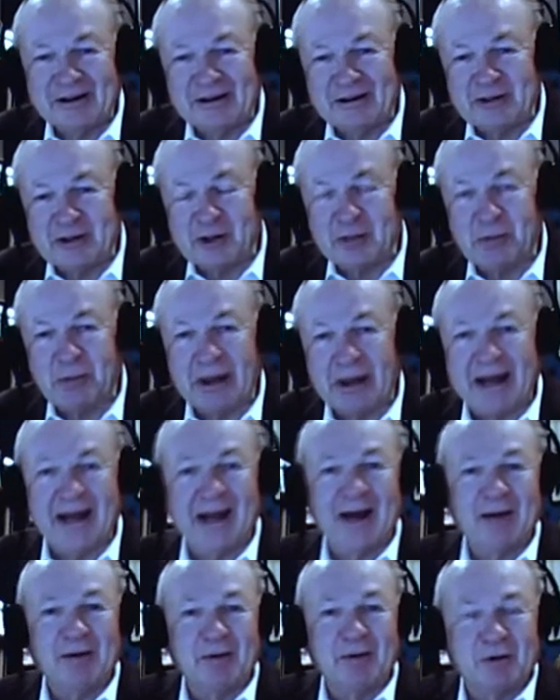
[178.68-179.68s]

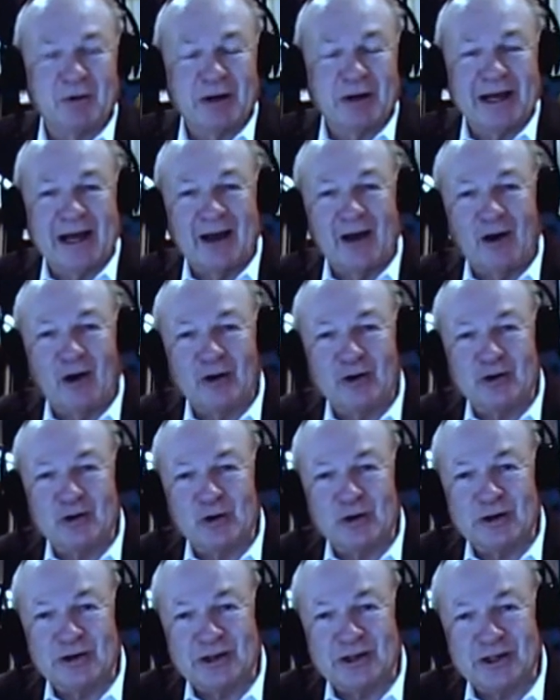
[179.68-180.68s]
Spam, and we had all
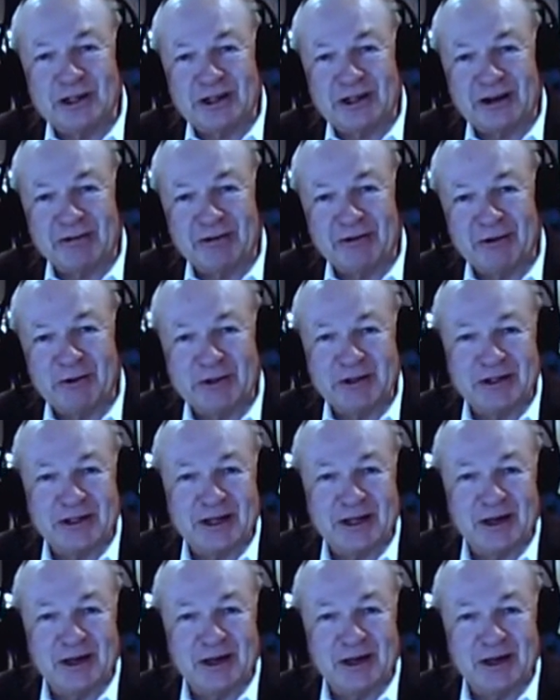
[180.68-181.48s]
sorts of stuff that was sent